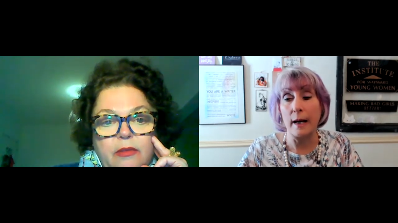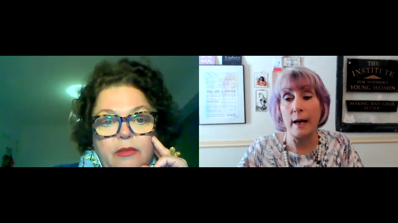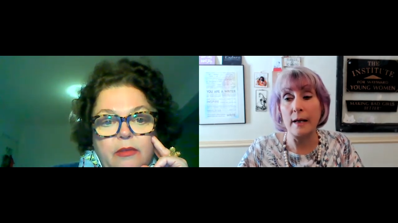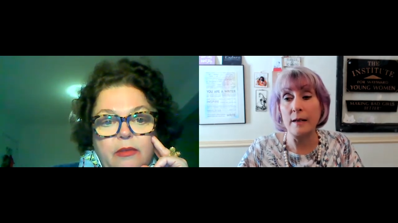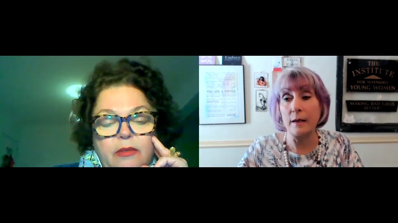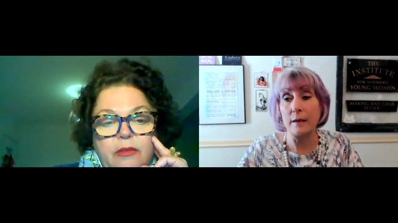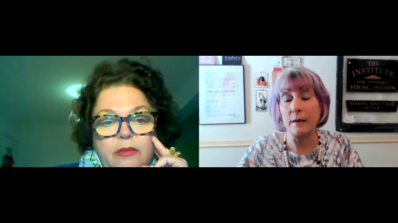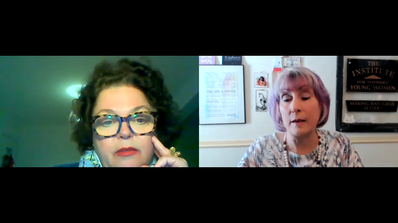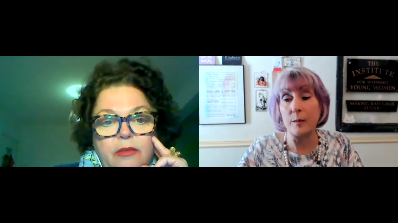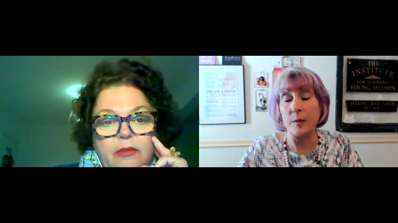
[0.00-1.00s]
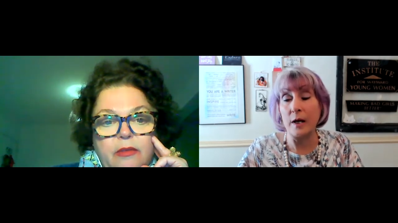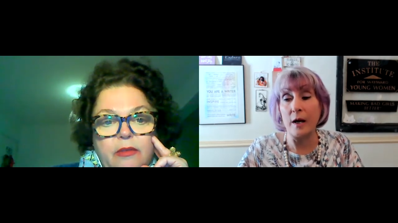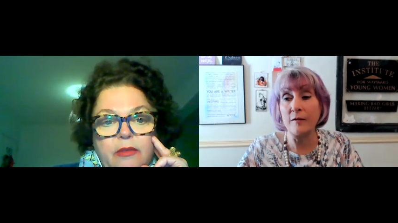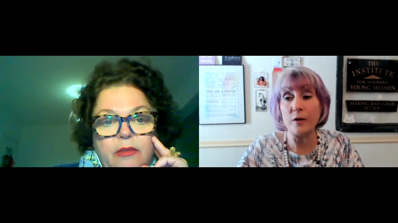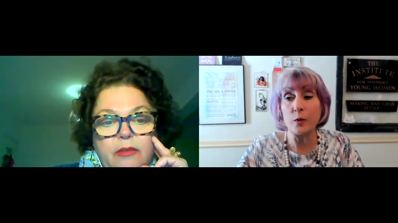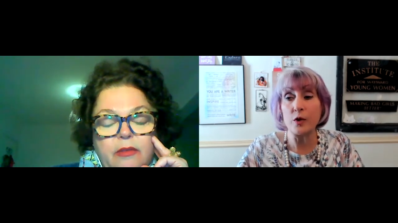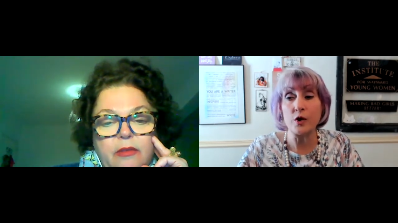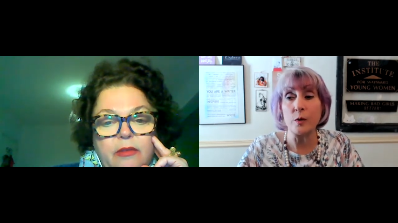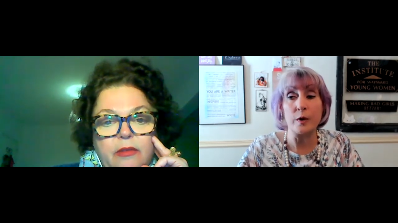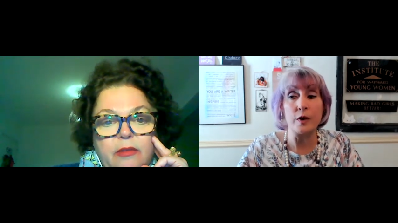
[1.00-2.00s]
Speaker 1: I, I, mean, everyone
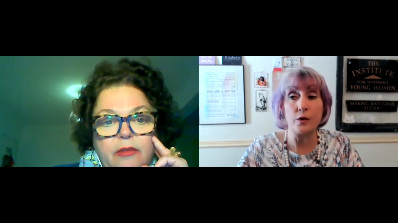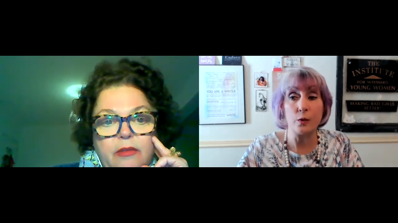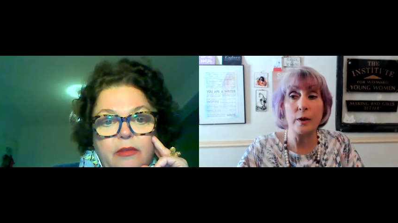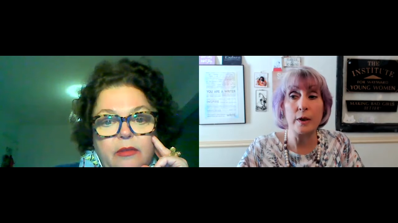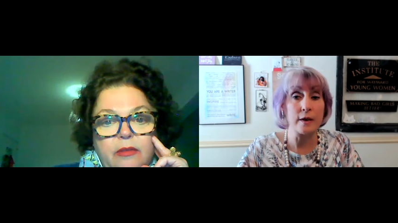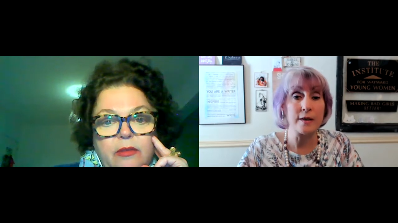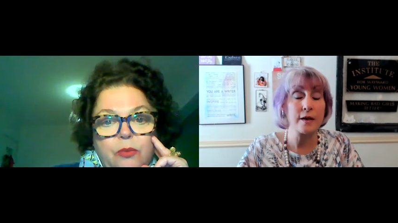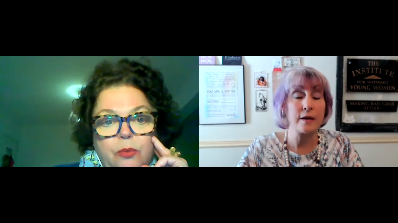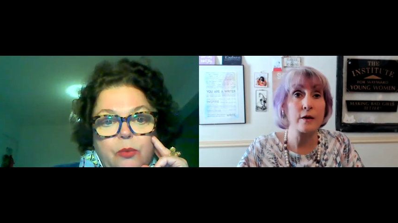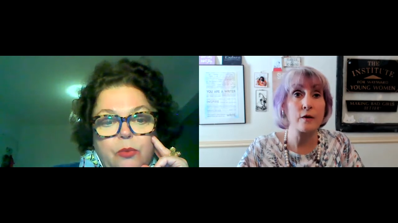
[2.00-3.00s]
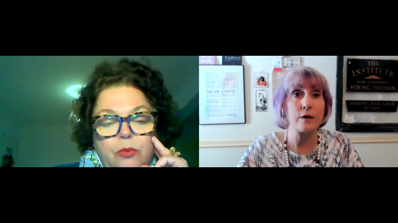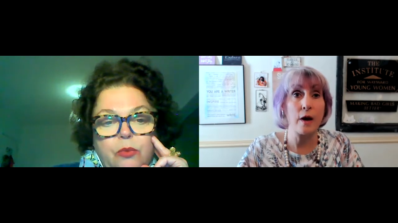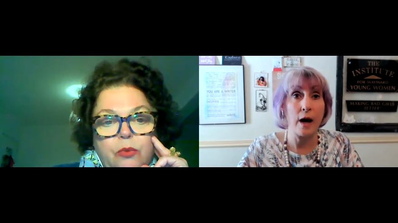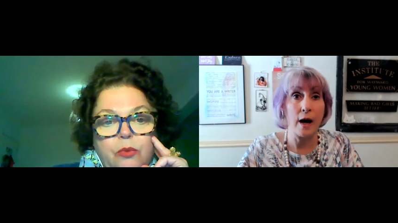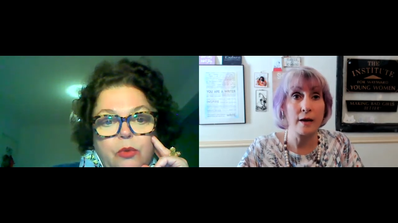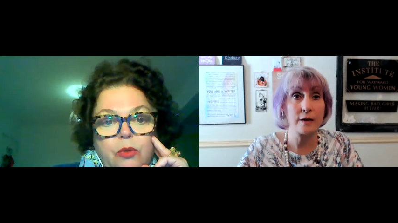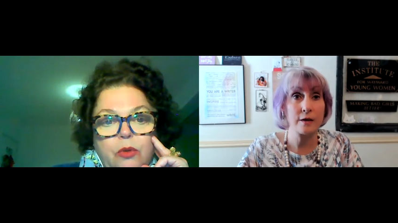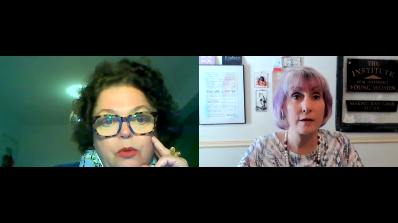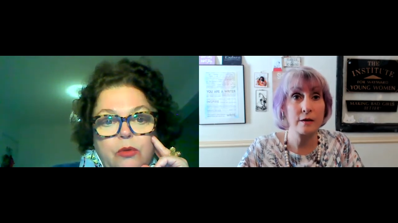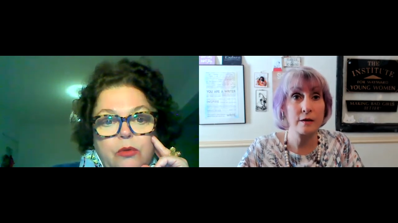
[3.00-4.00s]
should be doing this and they're
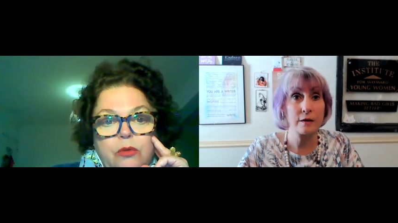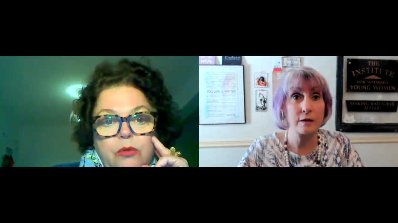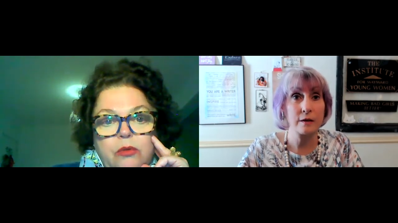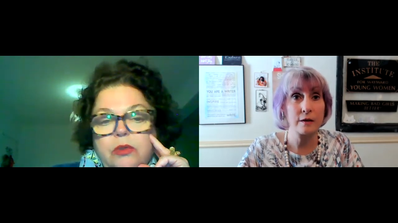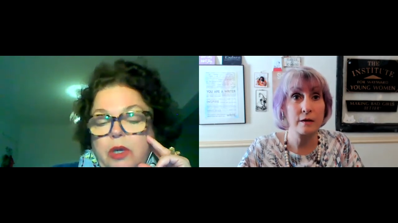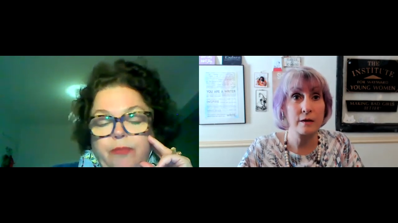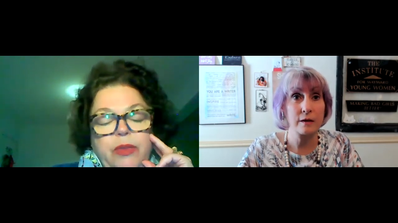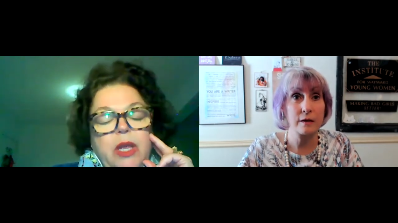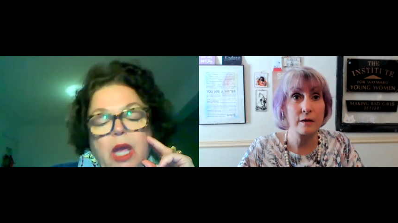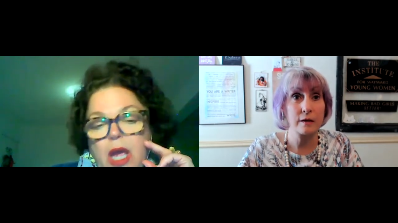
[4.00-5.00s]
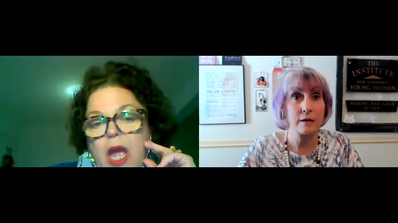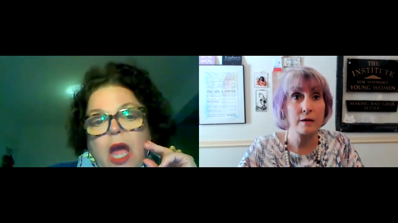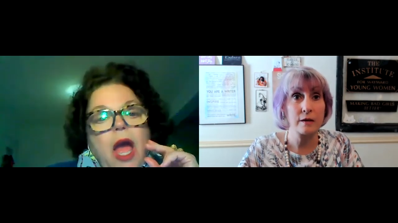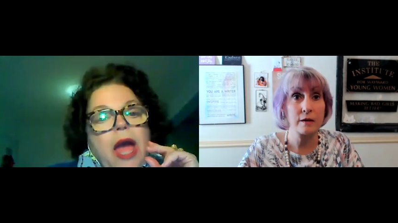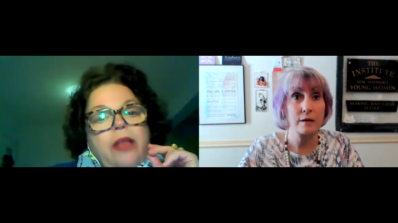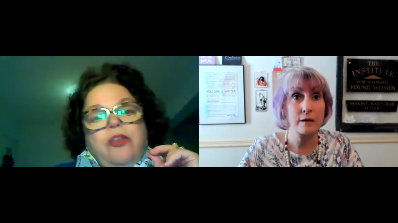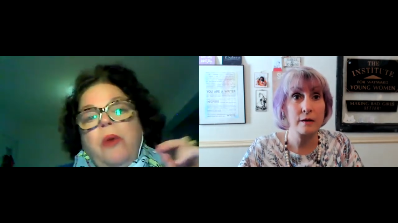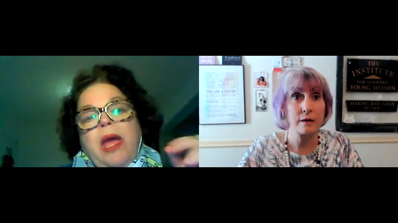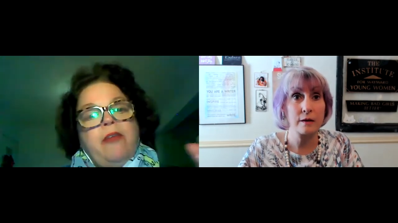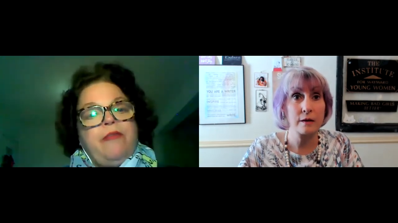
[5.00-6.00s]
not.
Speaker 2: Yeah. And you
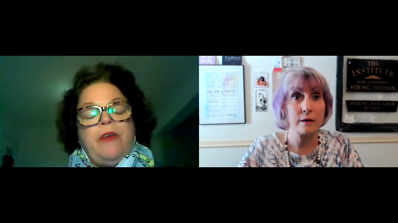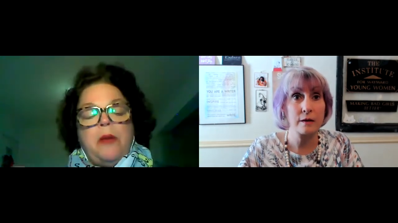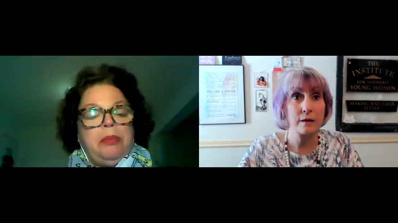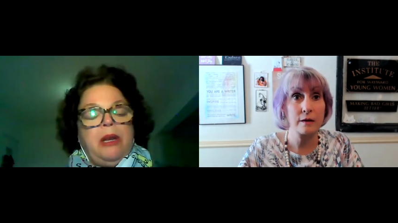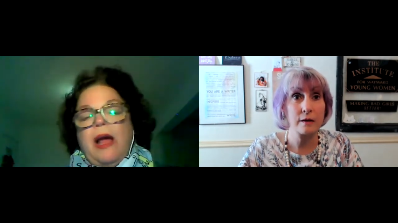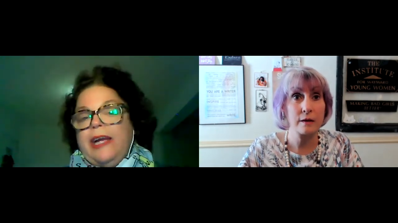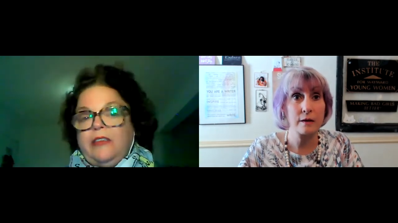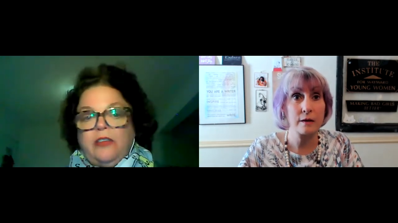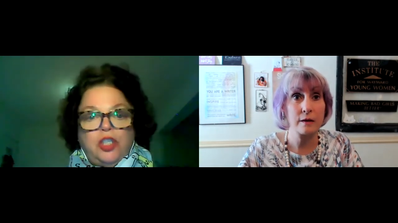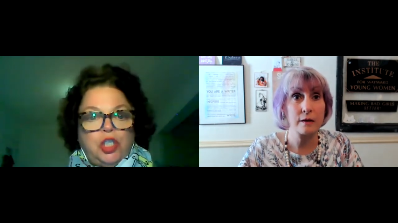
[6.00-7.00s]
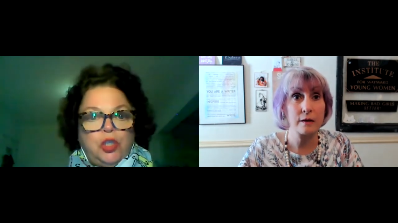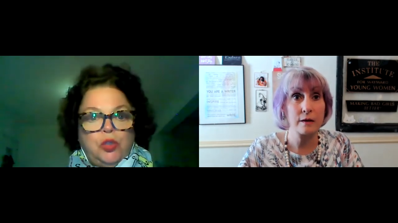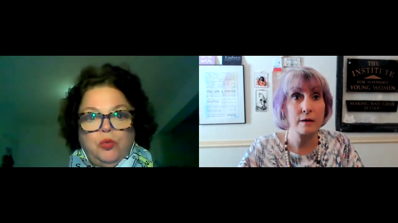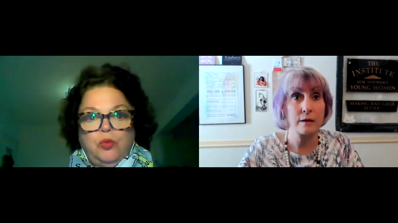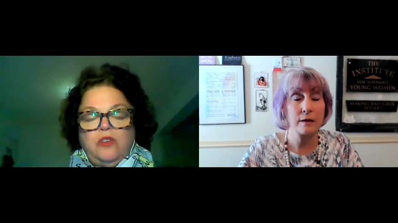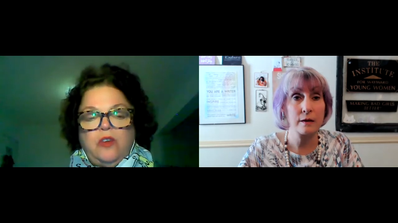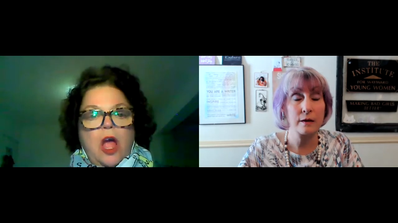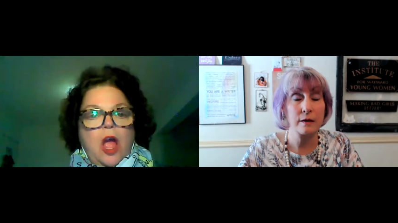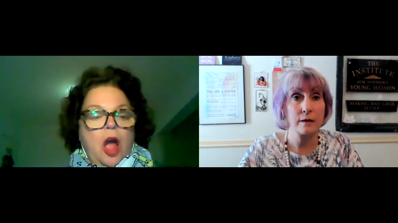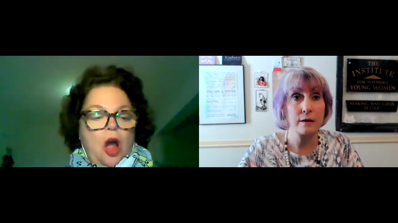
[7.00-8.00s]
have compliance issues
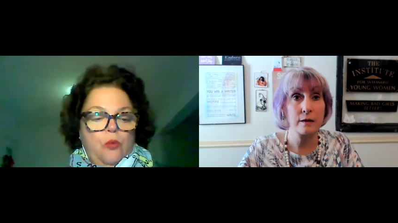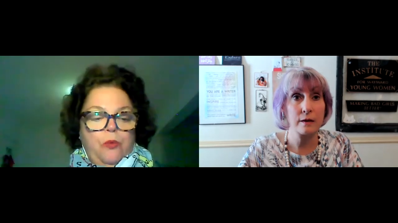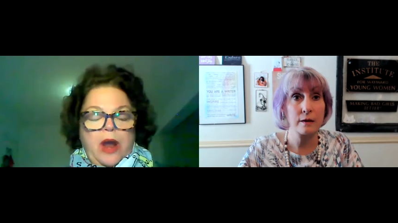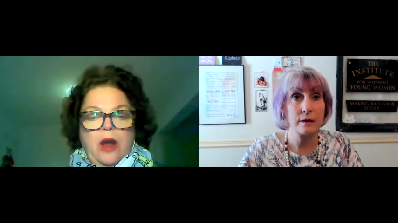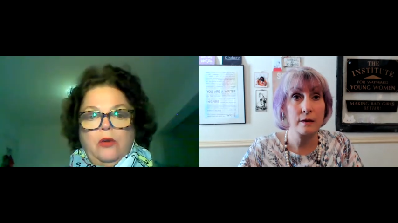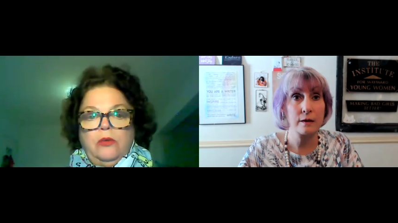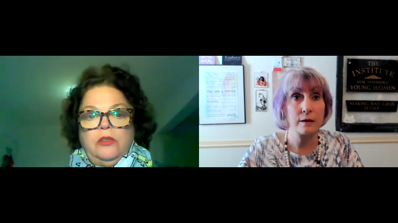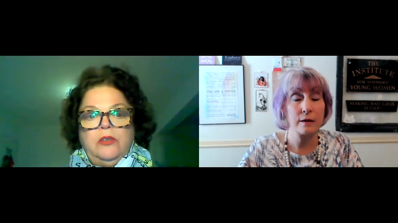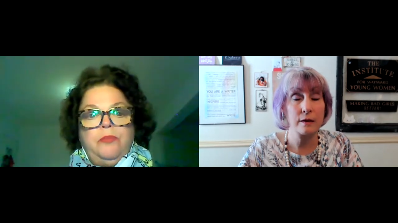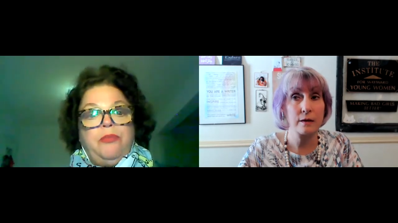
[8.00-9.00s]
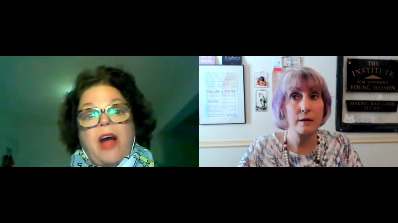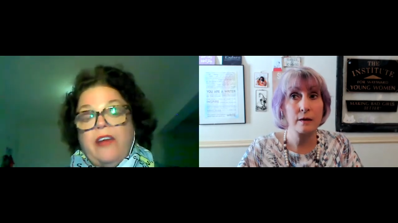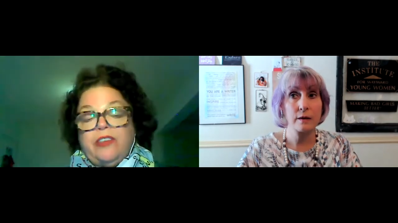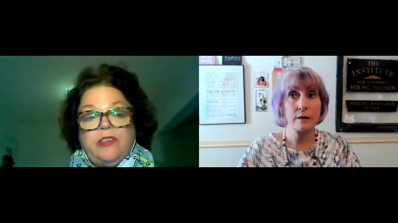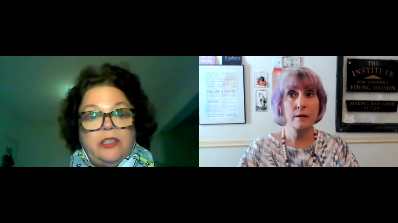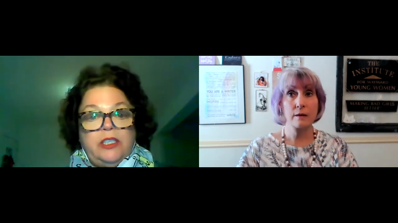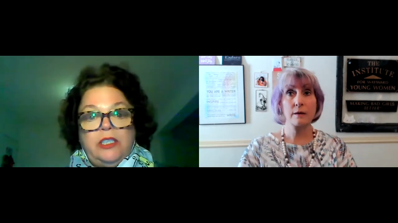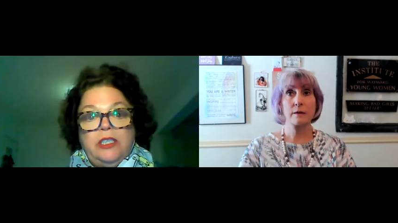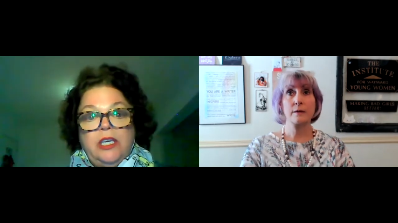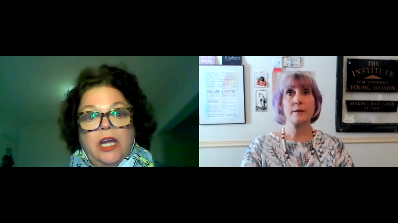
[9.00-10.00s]
around
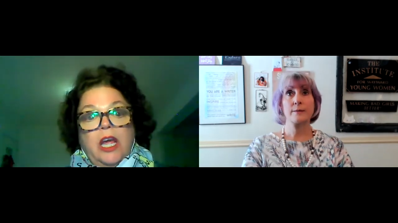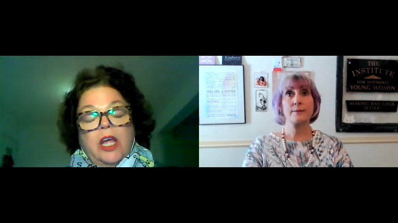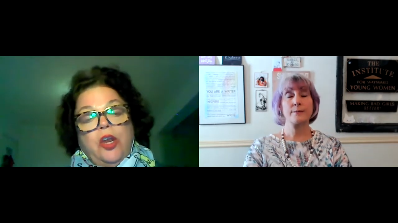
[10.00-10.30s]
privacy. You